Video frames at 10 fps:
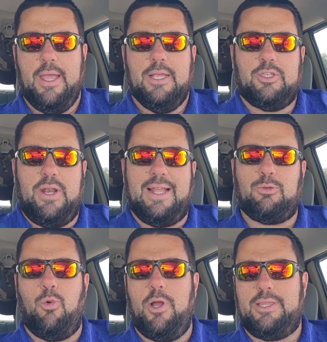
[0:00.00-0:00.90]
So that's
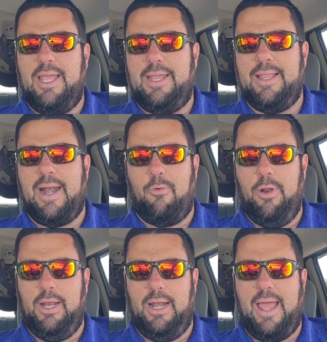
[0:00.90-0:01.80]
one thing that I
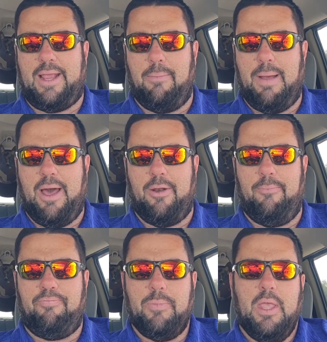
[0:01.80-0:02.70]
really like about them.